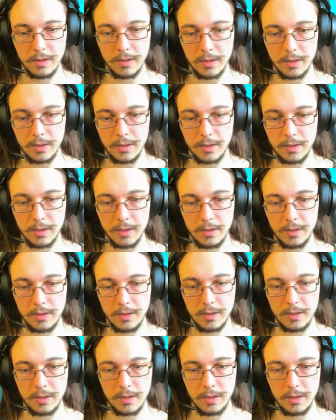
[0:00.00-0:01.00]
da da
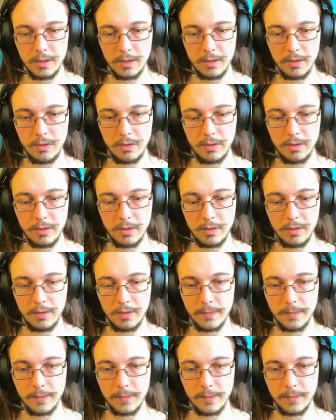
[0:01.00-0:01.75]
da da